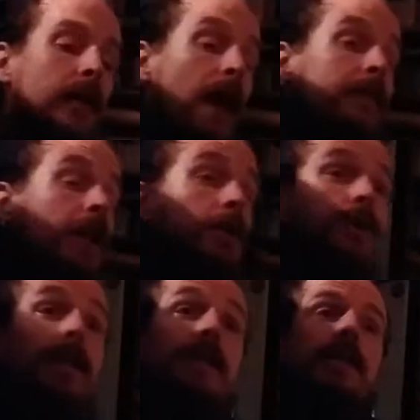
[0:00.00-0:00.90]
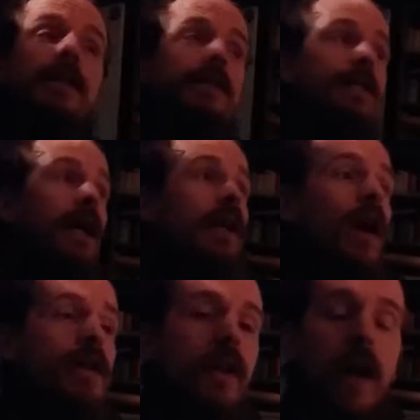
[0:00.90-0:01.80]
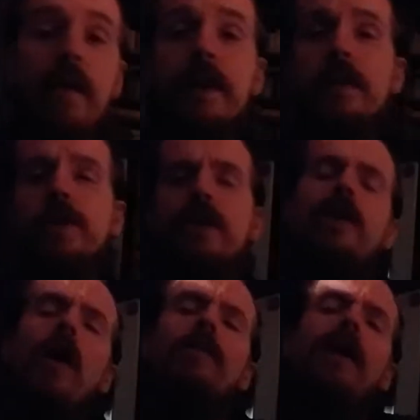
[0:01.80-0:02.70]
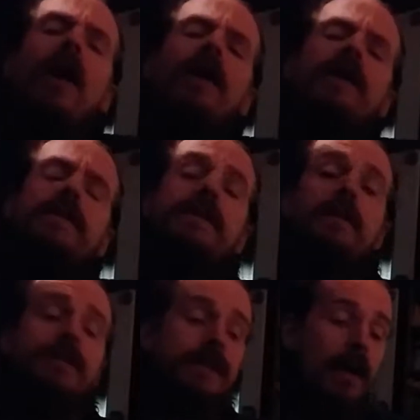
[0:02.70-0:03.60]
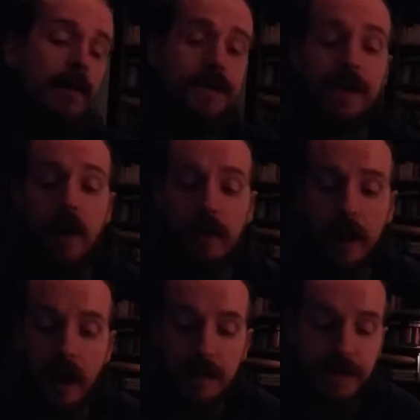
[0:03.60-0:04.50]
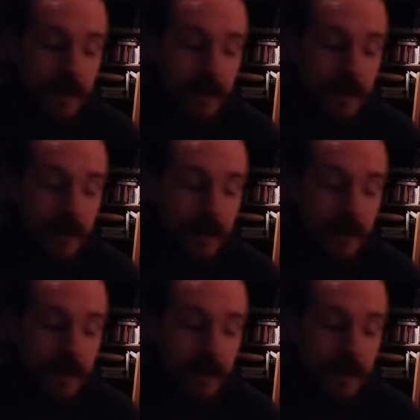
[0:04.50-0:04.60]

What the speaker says: evolution, psychological evolution, our bodies themselves and our lives are